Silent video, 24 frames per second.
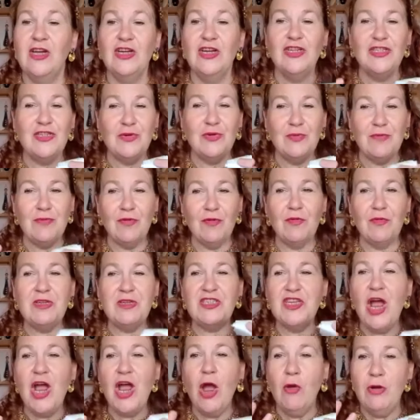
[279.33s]
So we've
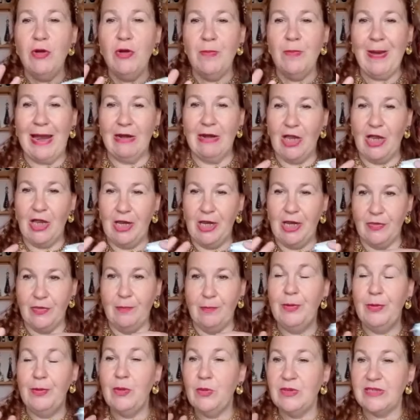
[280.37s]
always known about like the
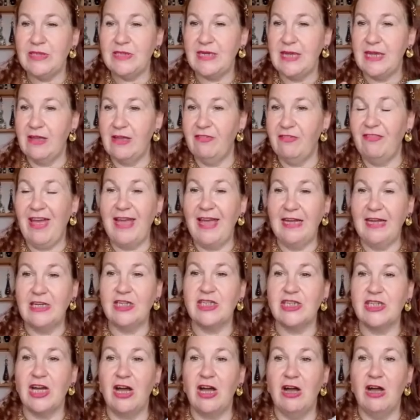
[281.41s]
boozy
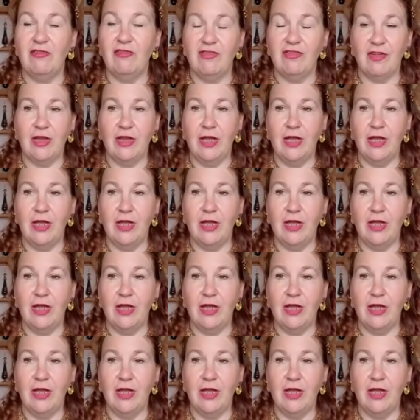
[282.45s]
effect of